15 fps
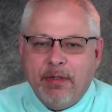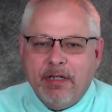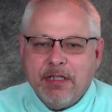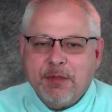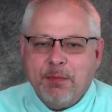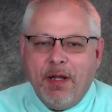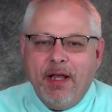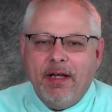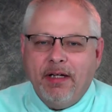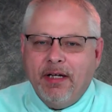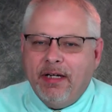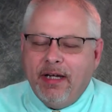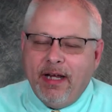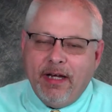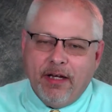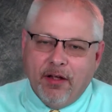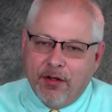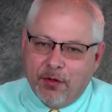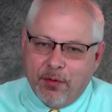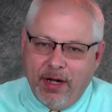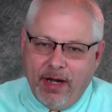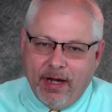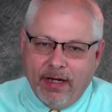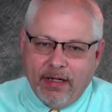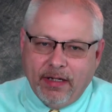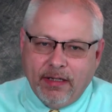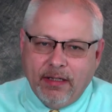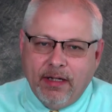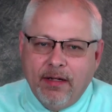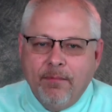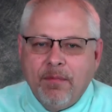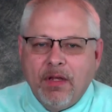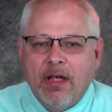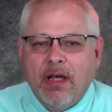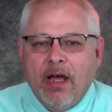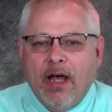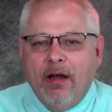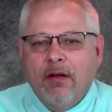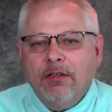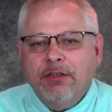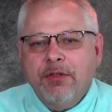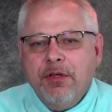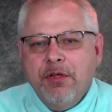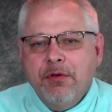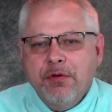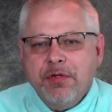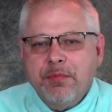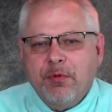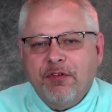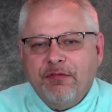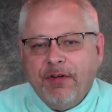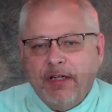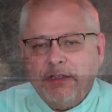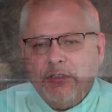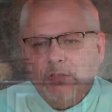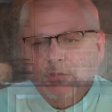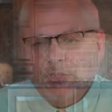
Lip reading: be displayed in any other way. I also use professional